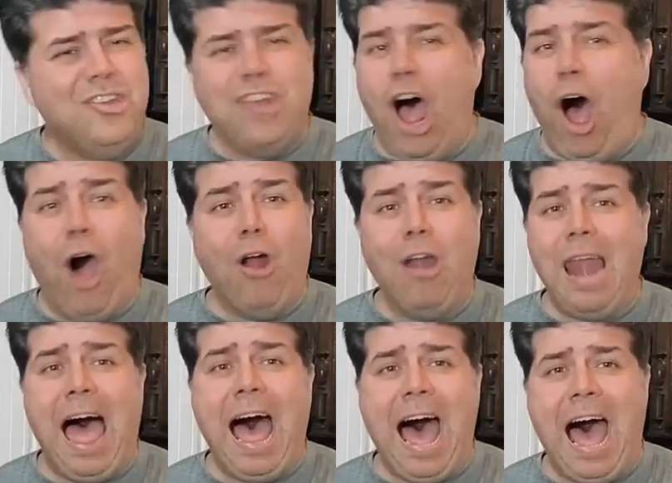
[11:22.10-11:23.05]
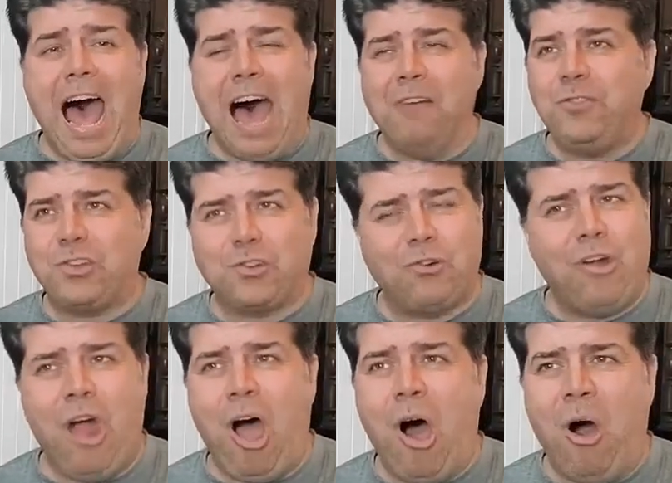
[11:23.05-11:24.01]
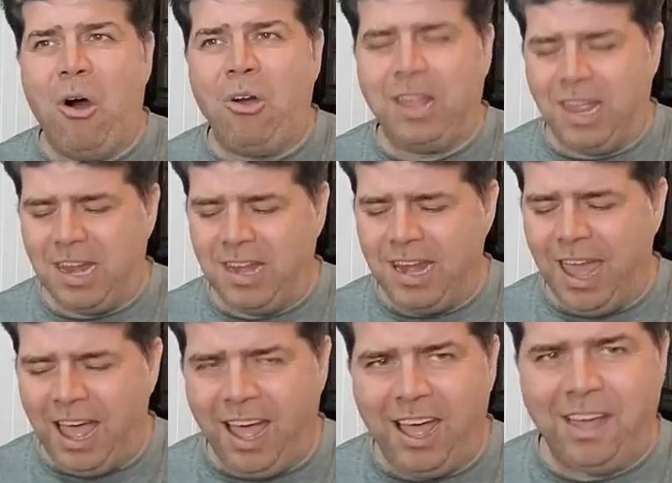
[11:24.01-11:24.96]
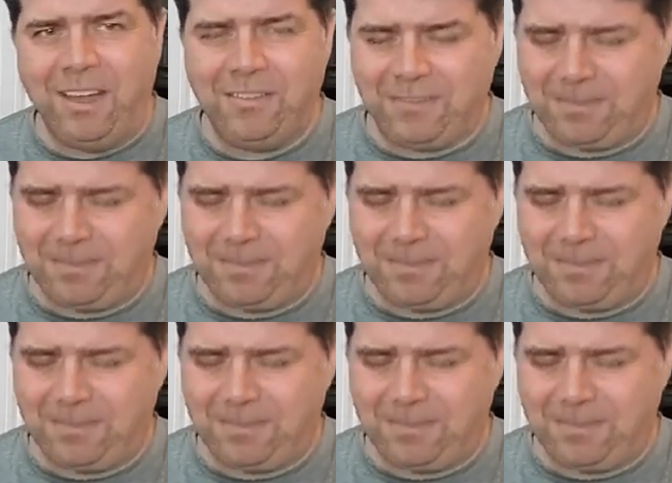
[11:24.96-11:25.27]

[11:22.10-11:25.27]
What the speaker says: no love strong enough